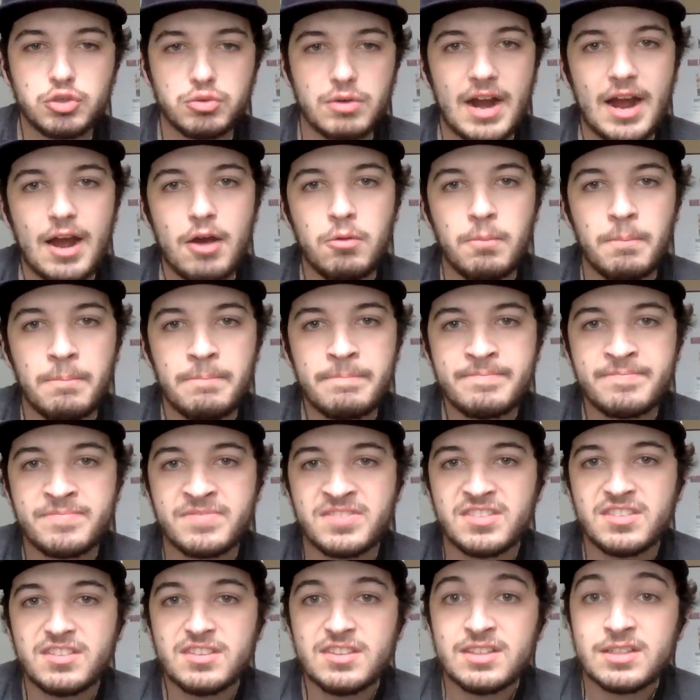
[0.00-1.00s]
Trout
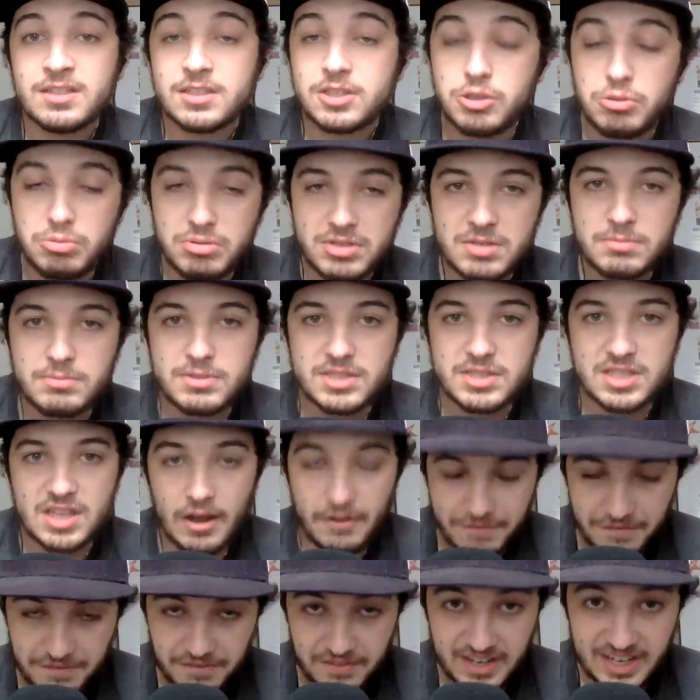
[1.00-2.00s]
do some
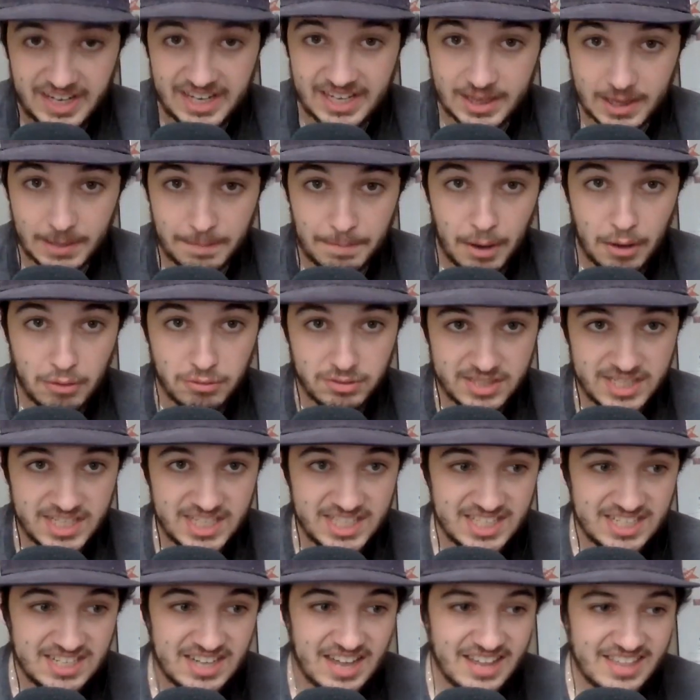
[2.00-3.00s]
stuff in the
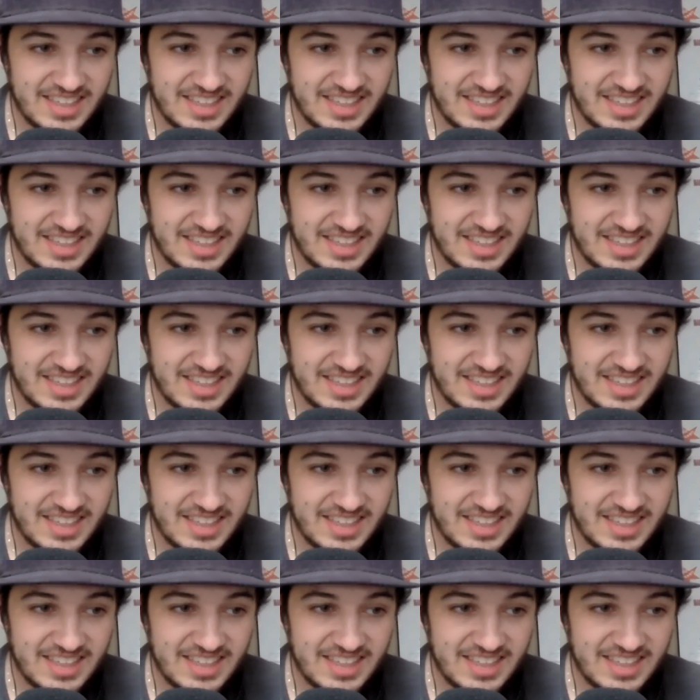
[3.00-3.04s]
postseason.